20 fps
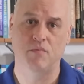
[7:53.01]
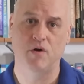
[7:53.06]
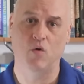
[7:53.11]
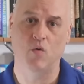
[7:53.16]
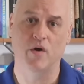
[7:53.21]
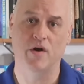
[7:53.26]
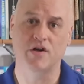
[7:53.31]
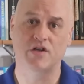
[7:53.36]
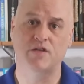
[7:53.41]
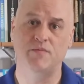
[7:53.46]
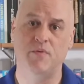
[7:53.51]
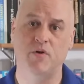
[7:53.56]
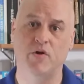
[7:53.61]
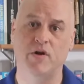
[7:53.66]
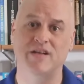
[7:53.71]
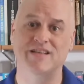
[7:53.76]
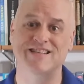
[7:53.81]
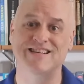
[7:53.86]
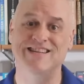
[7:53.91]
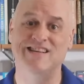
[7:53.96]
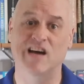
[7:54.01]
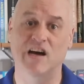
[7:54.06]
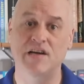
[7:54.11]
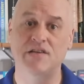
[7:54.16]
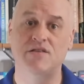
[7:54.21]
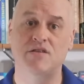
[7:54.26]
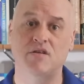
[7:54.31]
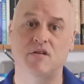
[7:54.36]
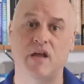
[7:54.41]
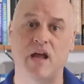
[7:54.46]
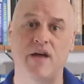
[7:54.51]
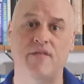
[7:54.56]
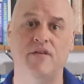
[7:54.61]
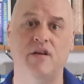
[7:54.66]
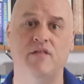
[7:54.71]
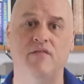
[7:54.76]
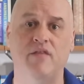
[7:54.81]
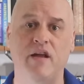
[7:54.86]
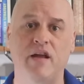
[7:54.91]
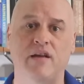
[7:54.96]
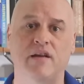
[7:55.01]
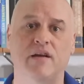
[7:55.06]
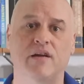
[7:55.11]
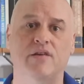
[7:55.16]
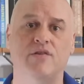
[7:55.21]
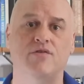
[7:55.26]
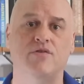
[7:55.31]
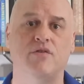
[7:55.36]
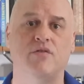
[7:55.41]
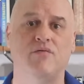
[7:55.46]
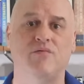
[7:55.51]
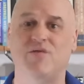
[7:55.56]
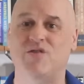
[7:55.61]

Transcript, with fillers: but where experience does still have an advantage,